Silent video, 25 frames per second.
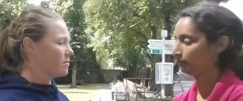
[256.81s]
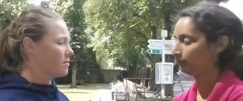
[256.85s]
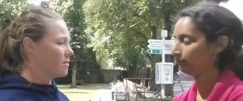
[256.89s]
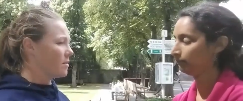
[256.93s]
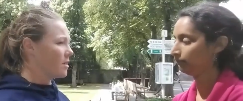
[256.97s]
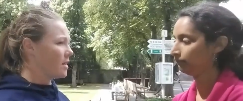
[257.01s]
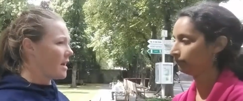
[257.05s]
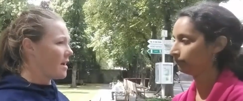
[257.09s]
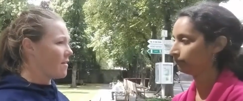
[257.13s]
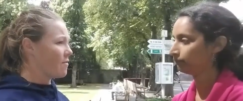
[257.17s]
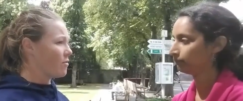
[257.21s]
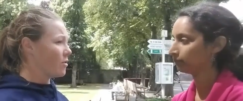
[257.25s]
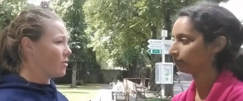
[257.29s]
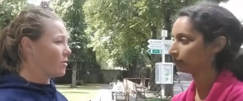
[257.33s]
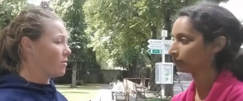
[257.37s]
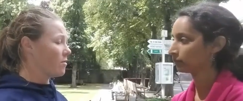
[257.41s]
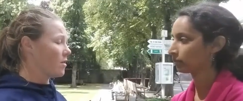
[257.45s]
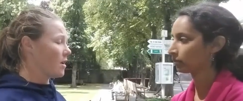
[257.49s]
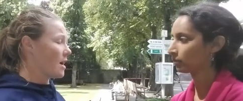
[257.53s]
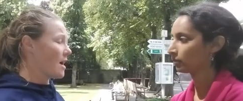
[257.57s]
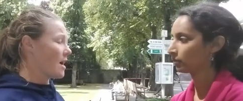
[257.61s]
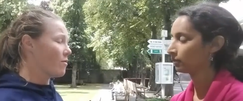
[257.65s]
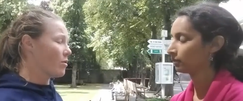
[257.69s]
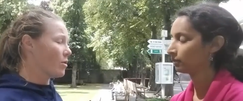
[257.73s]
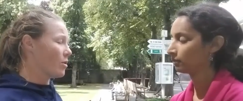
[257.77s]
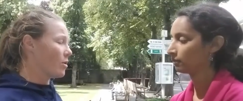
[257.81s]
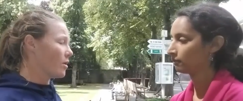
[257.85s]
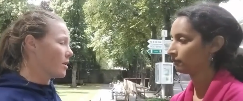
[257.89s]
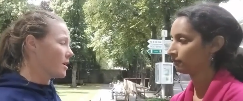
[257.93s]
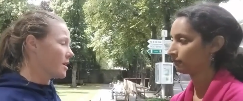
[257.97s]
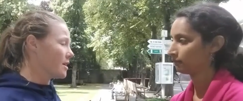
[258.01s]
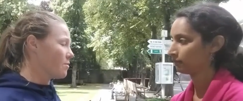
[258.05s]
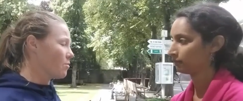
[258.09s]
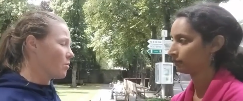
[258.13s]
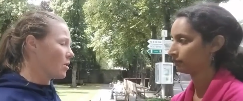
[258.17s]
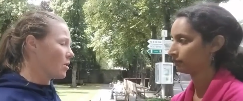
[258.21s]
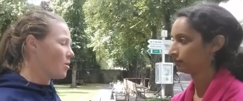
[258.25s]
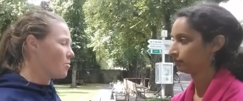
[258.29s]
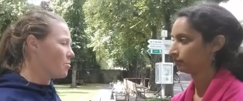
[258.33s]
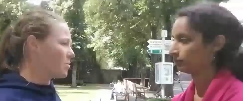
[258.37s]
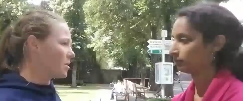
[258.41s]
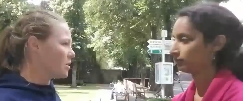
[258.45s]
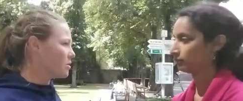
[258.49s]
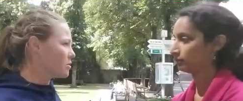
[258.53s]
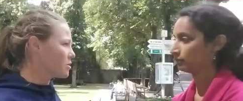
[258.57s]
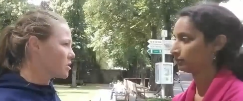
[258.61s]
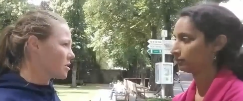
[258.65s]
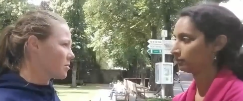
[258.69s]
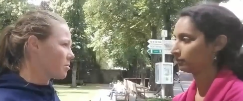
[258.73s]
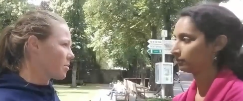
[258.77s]
Speaker 1: Everyone it won't be
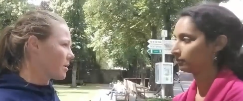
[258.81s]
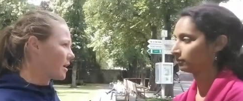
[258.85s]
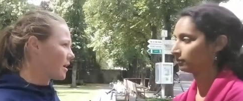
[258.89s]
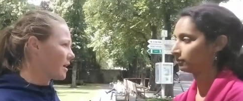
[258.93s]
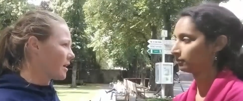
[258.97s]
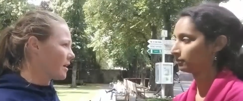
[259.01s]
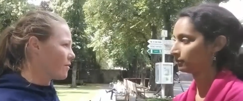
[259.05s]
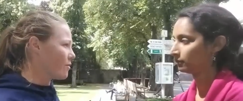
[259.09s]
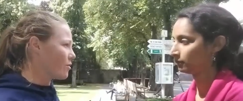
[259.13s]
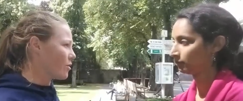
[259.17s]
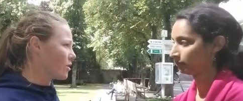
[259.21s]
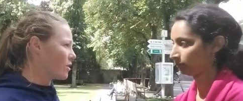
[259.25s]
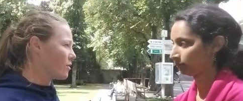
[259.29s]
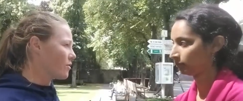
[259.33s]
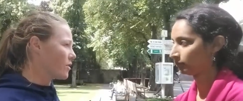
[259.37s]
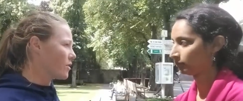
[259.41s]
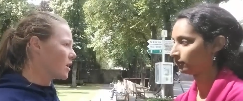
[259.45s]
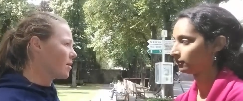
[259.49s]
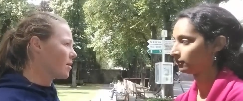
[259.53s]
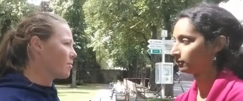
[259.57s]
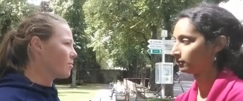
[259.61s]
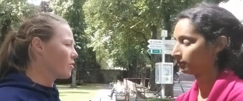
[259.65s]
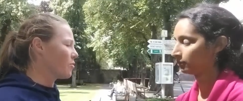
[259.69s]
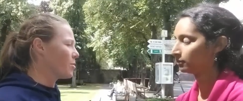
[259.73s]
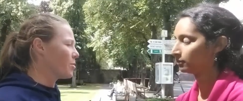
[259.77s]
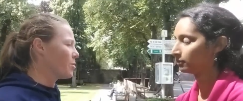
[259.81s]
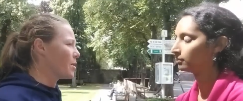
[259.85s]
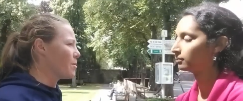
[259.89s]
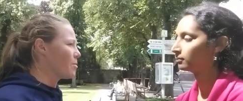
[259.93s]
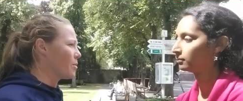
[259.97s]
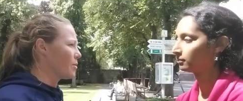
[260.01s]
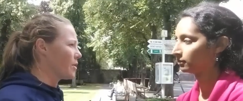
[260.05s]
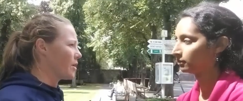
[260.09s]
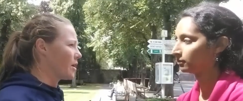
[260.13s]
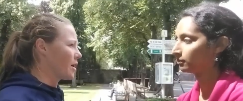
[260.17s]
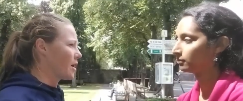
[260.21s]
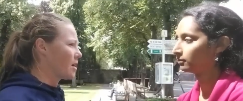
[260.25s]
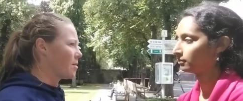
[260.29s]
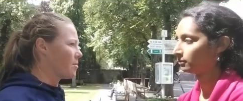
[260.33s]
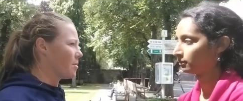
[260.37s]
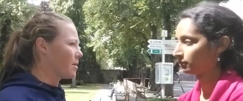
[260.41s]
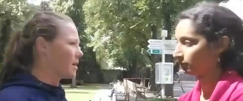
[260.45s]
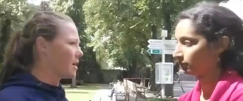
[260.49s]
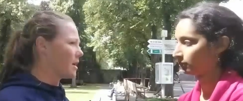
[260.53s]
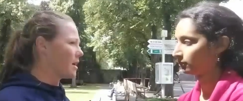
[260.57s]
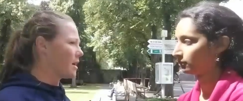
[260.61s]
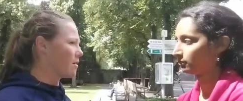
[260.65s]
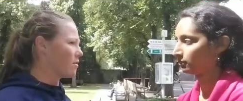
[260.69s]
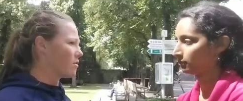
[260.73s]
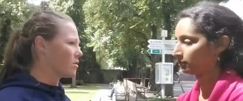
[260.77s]
used to playing in front of the number of people that are going to
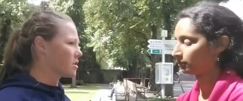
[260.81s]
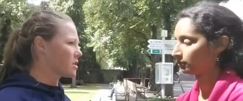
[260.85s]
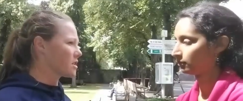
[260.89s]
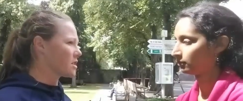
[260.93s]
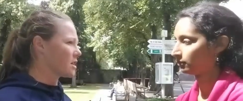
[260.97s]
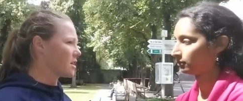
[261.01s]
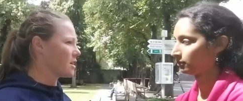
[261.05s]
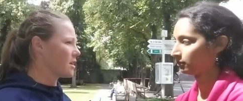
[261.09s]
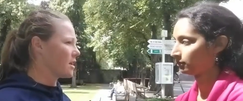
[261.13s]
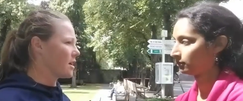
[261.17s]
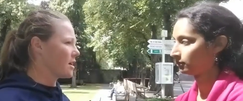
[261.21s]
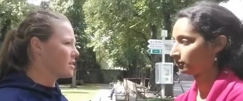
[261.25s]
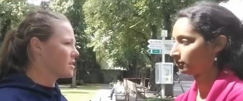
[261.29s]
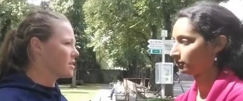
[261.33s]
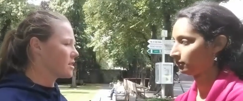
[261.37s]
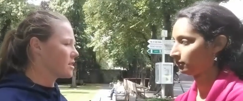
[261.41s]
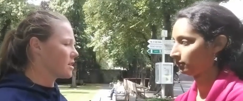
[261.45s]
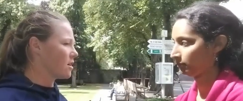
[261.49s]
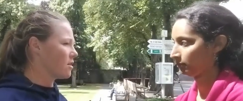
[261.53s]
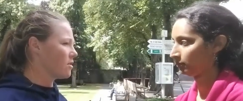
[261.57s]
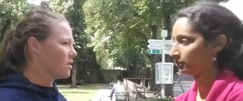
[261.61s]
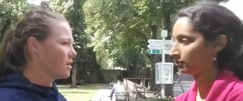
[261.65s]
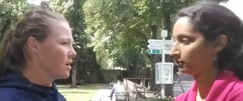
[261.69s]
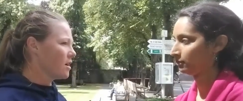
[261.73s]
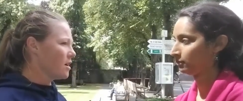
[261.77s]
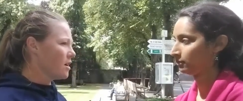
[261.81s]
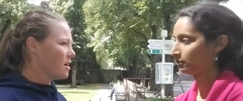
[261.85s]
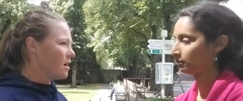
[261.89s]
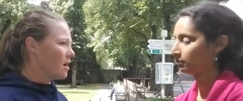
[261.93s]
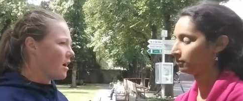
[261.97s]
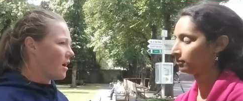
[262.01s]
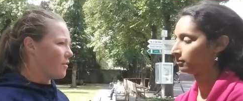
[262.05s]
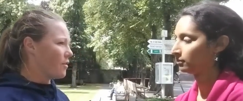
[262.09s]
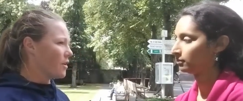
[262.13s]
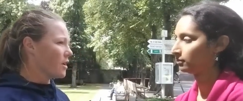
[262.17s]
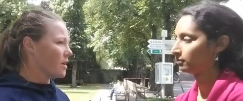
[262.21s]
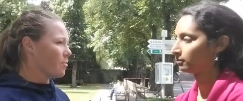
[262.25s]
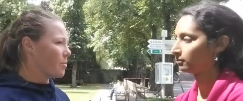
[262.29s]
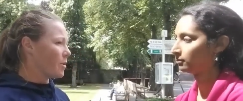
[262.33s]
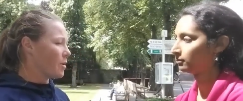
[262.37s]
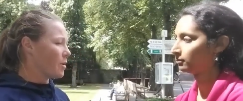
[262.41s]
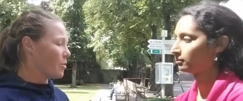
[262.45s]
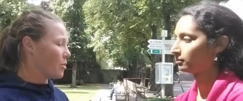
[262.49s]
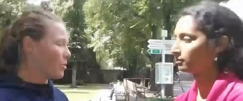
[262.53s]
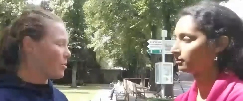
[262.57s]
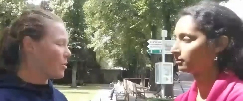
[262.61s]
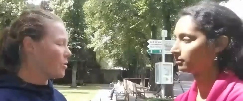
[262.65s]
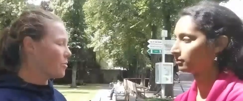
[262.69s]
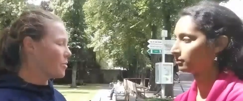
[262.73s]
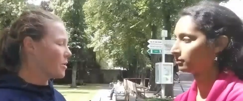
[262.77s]
be here on Sunday, so I think
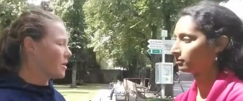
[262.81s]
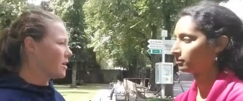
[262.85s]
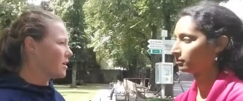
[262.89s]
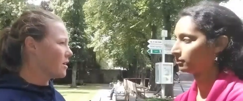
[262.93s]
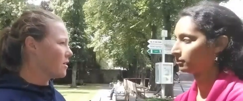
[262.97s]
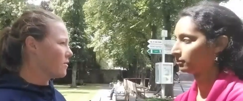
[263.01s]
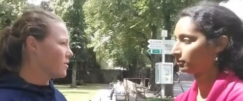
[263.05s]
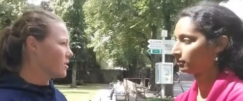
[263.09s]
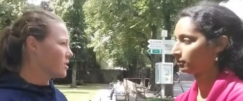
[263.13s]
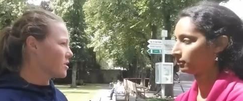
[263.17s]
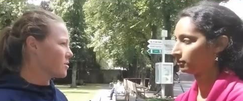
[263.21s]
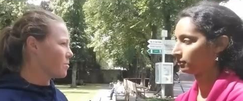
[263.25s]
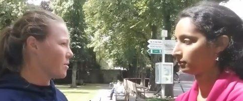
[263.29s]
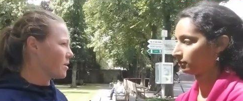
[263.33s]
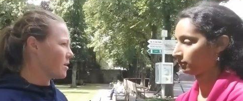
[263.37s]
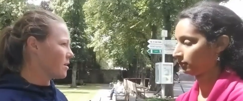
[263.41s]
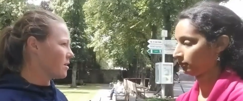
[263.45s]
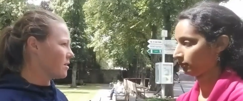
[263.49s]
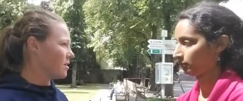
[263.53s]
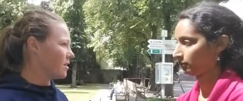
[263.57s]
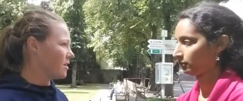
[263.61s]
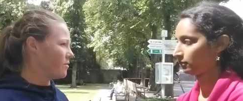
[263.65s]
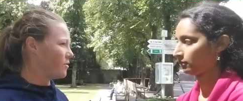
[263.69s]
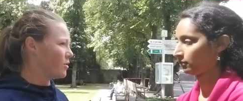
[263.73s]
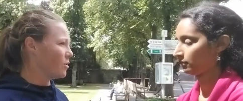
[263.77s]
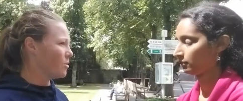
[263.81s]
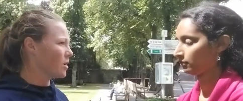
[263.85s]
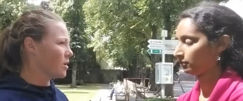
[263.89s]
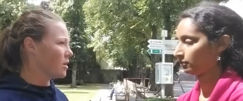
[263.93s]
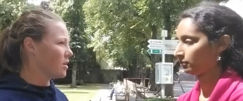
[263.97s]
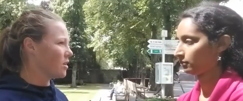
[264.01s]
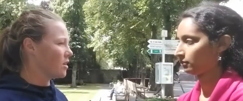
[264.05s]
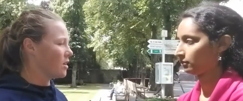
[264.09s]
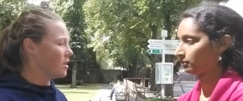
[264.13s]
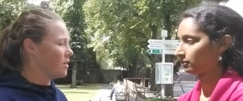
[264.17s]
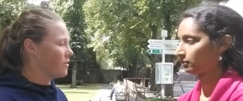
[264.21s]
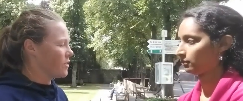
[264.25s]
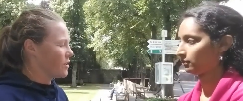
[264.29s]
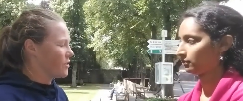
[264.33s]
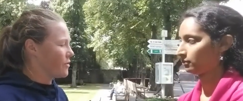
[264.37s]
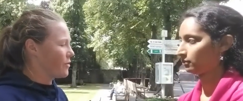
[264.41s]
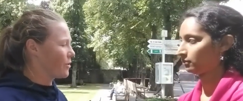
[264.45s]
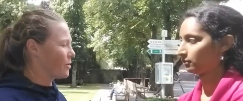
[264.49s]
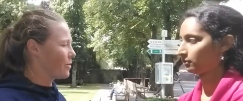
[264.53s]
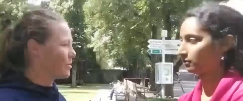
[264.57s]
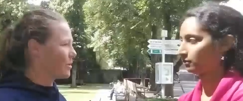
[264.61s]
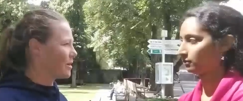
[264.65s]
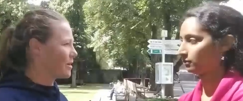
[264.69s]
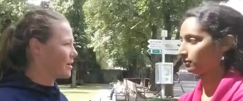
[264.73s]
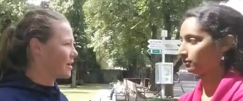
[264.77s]
people will be nervous, but if you weren't nervous for
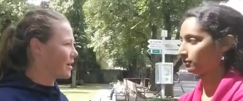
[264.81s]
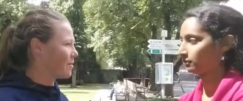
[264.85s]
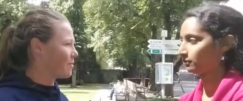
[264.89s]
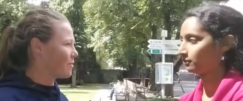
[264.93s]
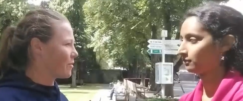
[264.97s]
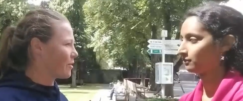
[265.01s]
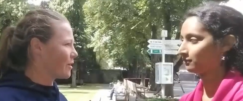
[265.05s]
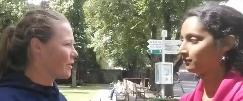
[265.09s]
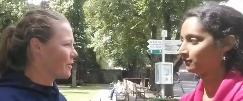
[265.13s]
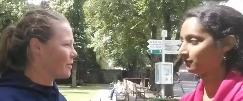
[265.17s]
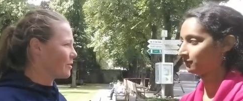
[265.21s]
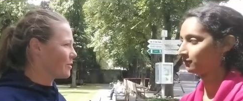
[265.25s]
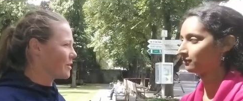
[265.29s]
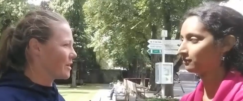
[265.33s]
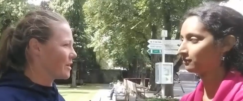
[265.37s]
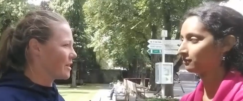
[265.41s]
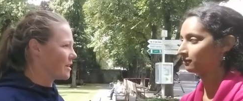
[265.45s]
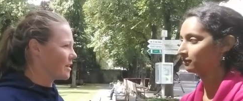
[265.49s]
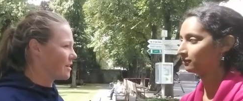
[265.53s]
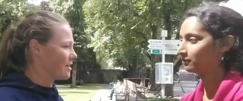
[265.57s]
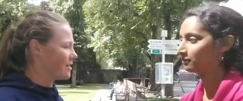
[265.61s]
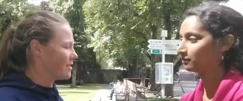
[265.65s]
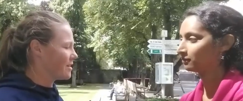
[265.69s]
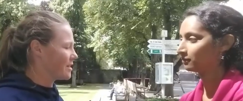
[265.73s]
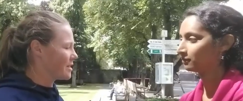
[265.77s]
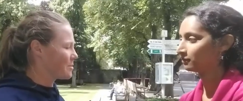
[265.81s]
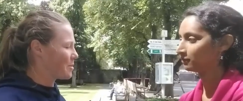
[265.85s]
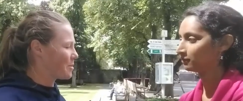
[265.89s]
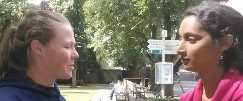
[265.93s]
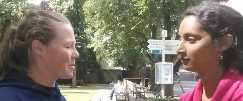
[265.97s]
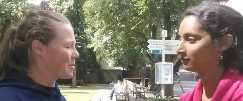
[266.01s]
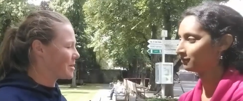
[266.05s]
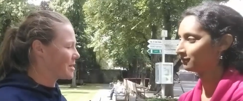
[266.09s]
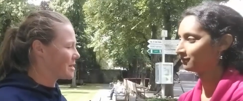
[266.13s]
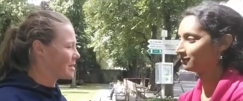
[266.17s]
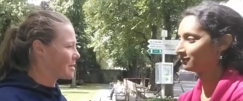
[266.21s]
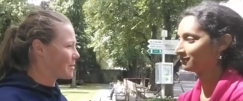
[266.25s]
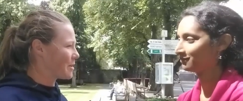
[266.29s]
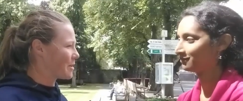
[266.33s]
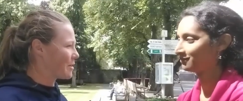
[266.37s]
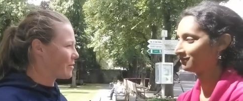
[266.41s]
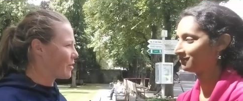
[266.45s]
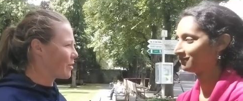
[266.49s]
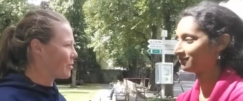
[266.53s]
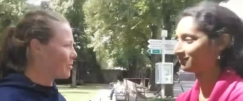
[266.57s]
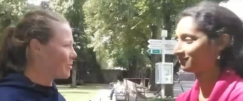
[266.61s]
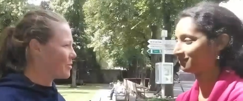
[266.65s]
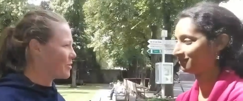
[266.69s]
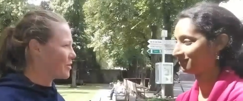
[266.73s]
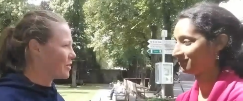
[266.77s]
a World Cup final then there's probably something
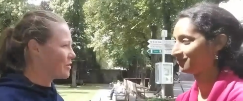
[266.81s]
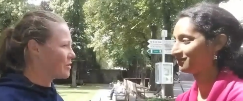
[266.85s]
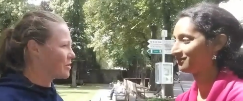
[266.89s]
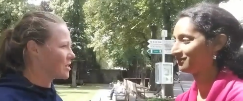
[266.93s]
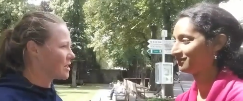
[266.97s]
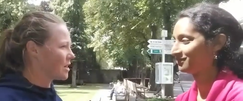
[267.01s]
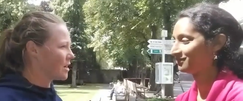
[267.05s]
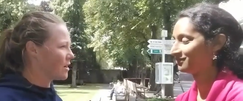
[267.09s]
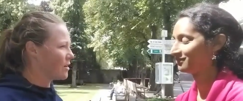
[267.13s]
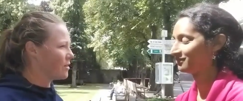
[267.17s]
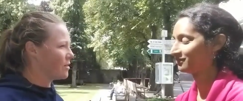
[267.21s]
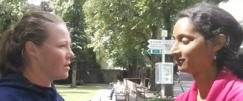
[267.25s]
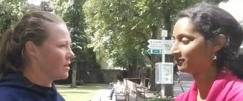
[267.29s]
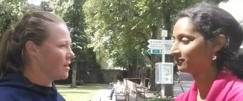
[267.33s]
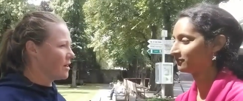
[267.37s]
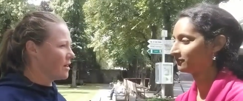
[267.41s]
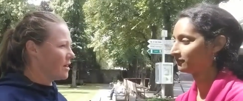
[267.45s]
wrong with you. So